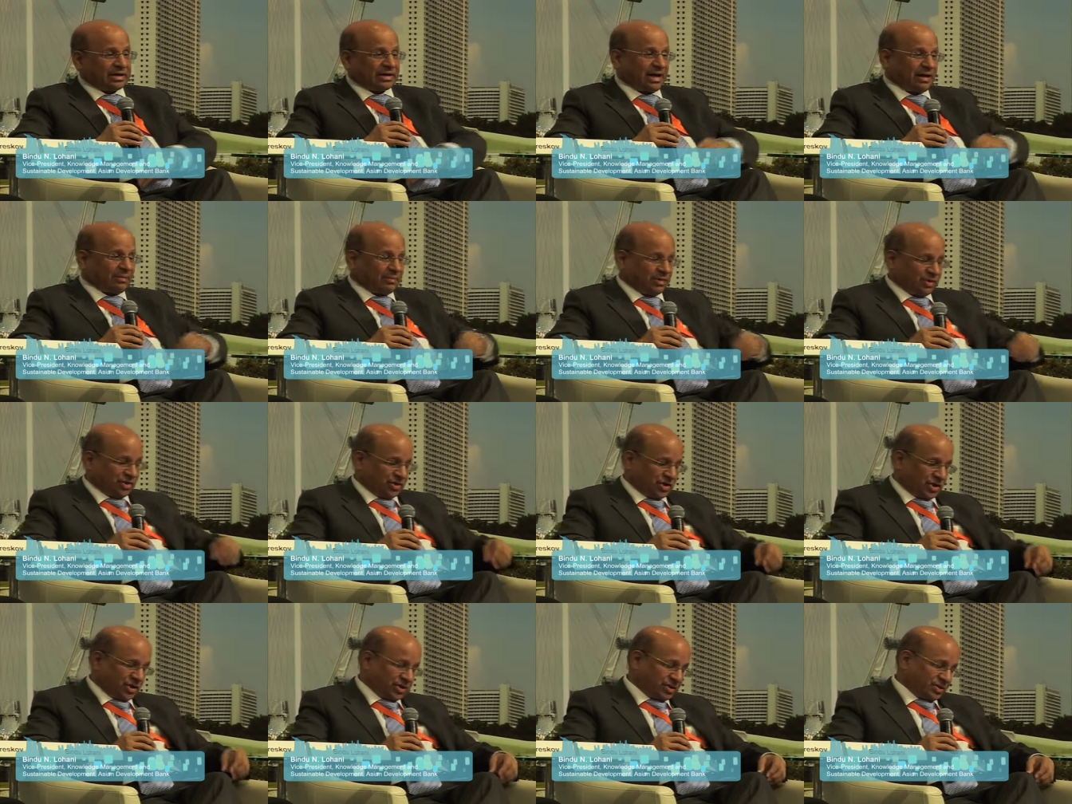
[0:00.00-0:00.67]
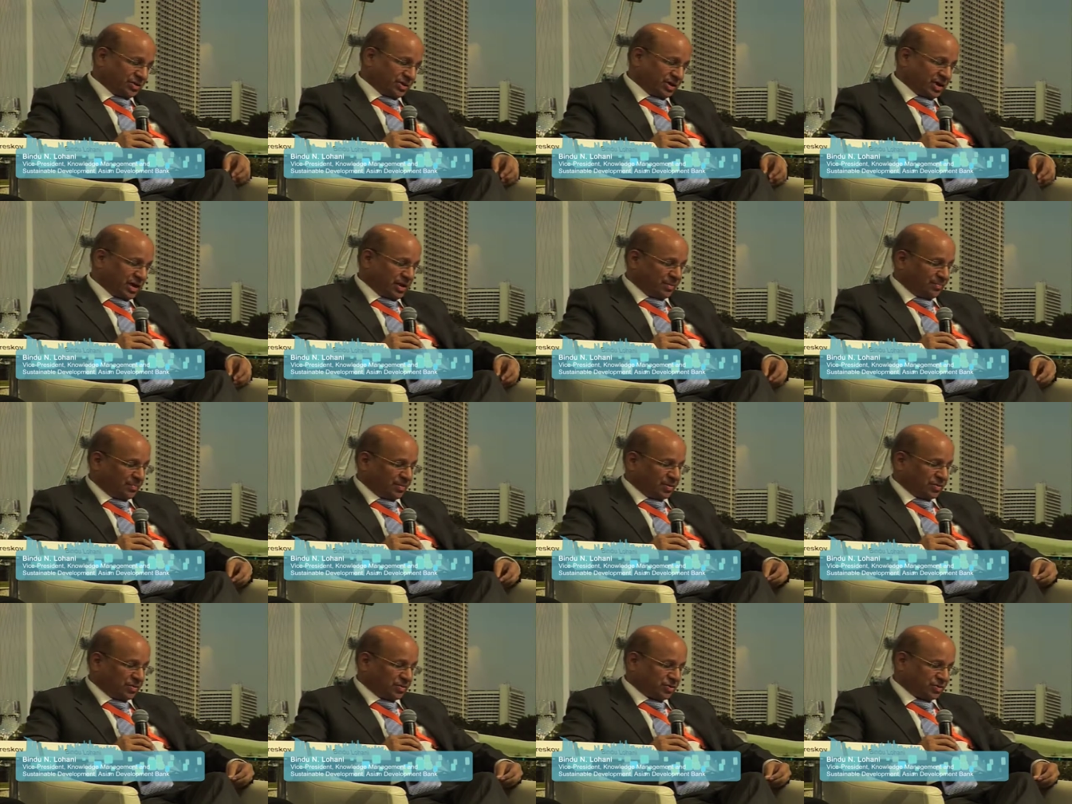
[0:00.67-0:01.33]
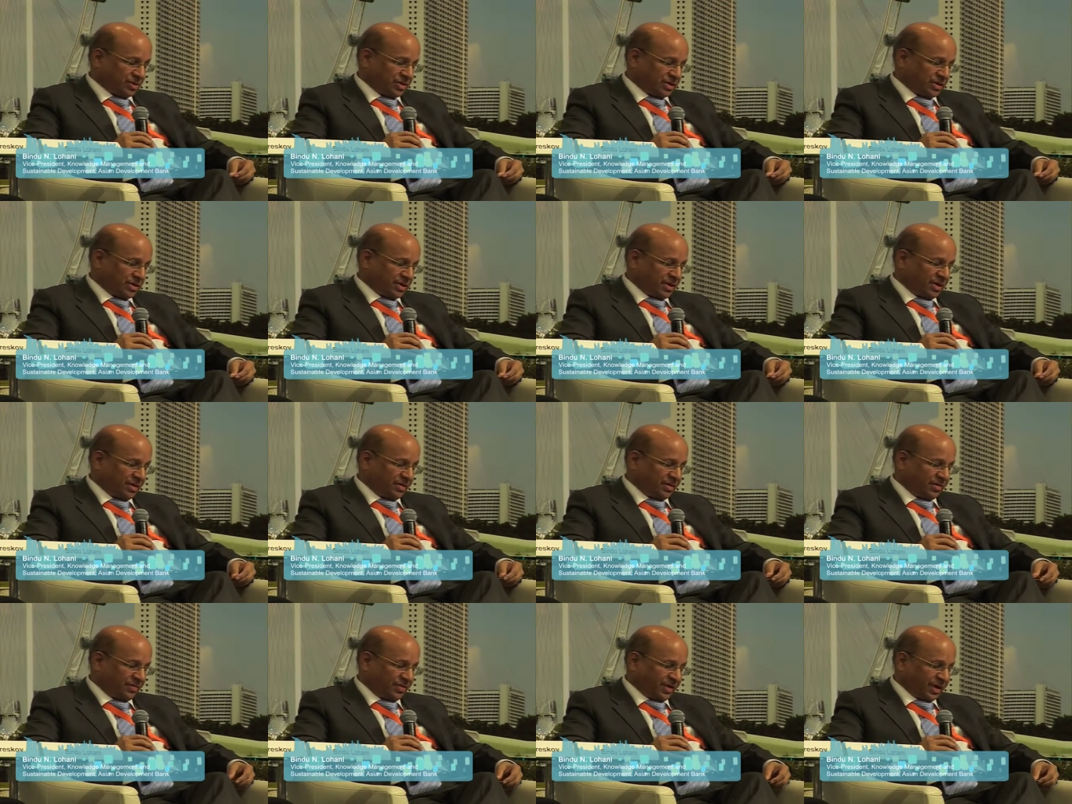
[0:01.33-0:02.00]
climate change or air pollution,
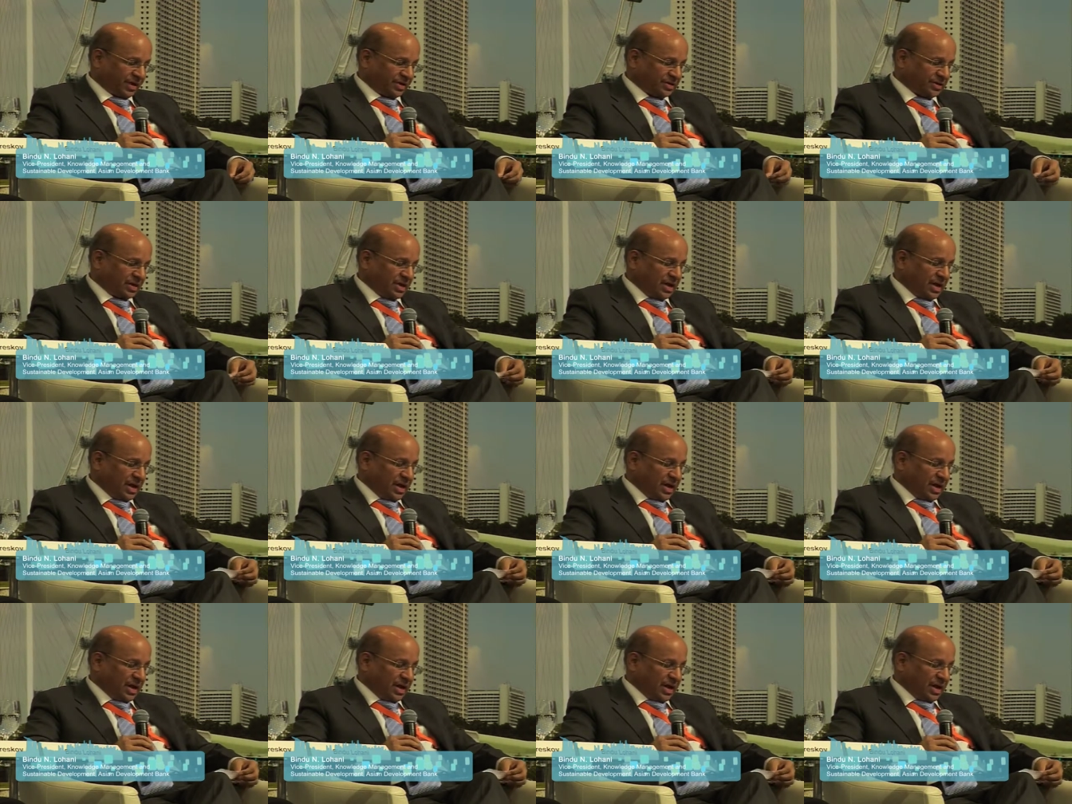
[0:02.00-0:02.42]
other things.